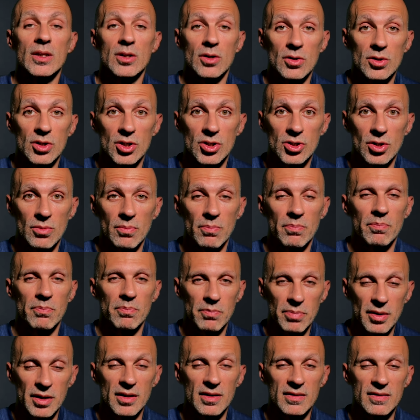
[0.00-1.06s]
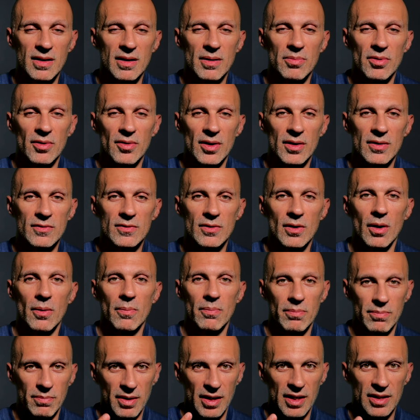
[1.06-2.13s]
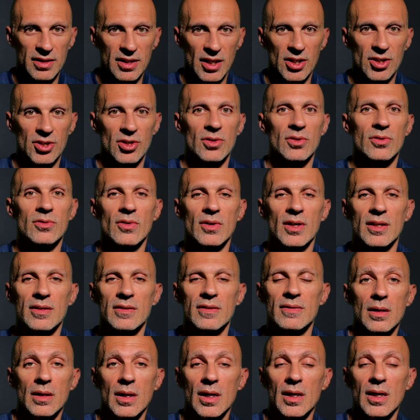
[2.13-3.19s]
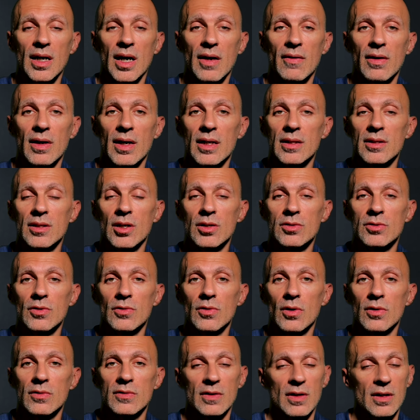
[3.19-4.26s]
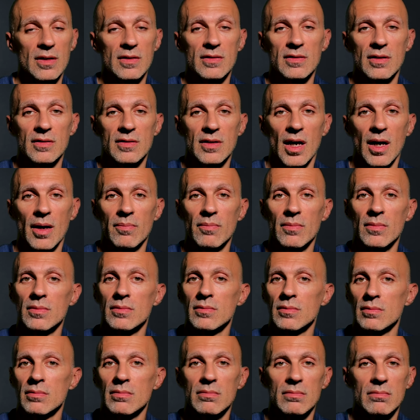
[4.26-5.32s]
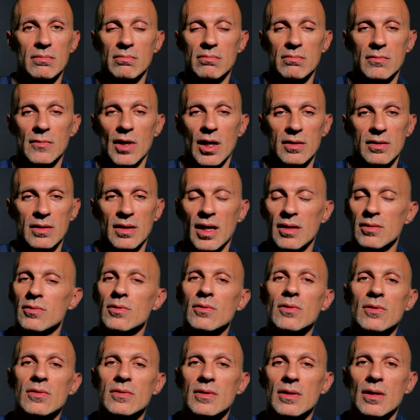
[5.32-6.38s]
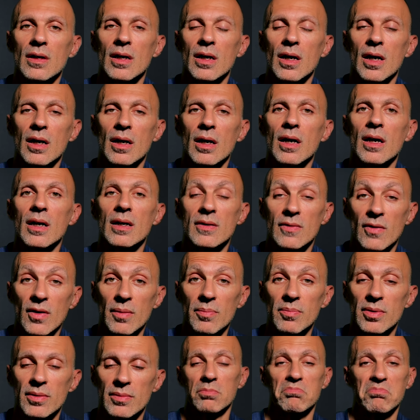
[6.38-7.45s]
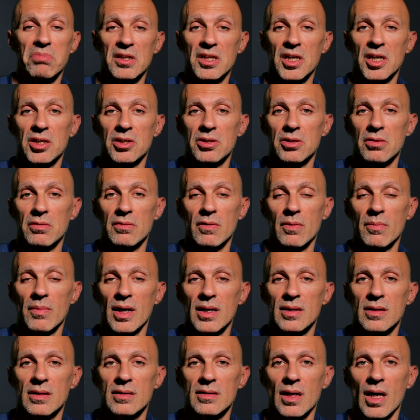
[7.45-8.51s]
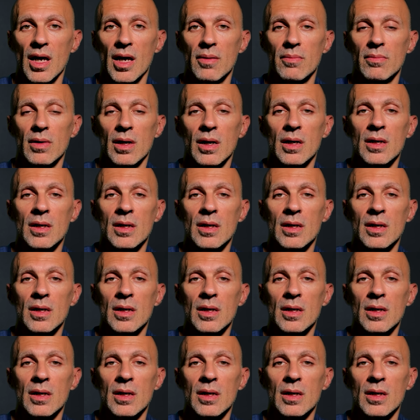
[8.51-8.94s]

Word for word: condition. Pretty slippery, so pay attention to it. In gravel and dirty roads it's the same, not that good grip. Prediction remains the same,